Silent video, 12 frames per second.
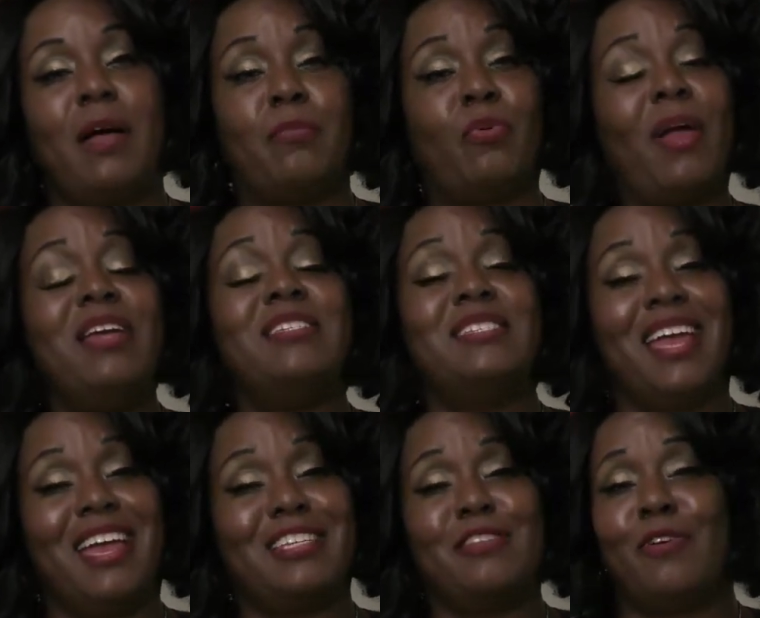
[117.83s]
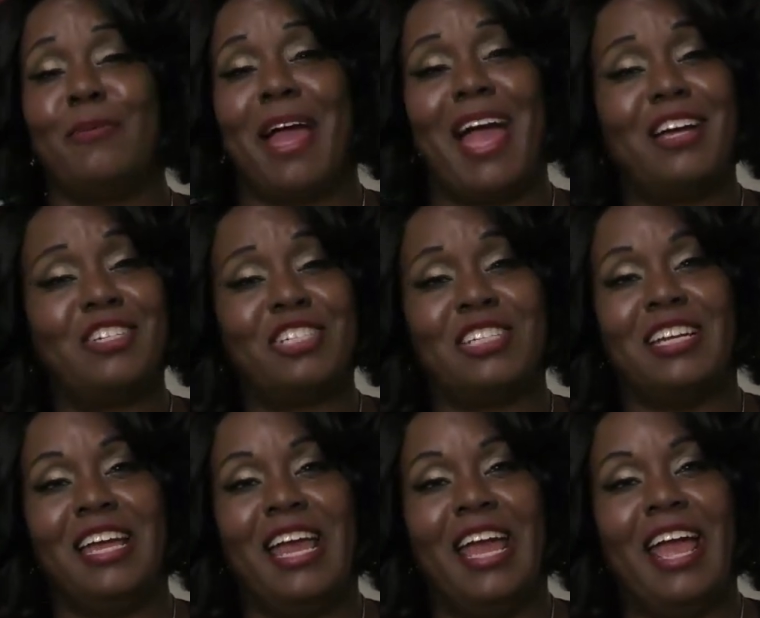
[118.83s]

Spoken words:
a praise dance from Ashley.